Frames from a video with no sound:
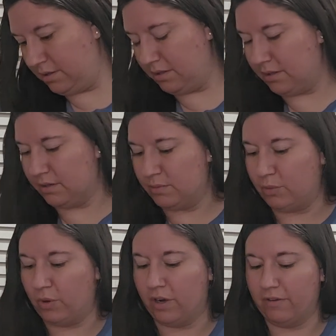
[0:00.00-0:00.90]
There's
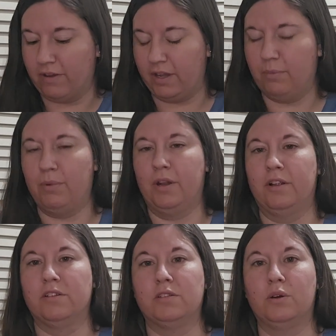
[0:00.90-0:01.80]
more of it, but
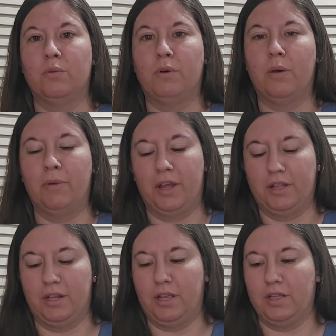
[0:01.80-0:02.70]
there's no ball
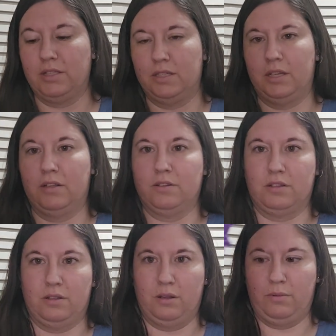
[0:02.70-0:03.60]
band that I can see. There's a
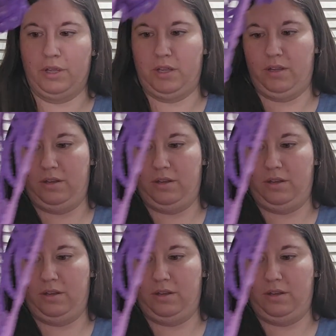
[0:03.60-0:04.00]
little bit.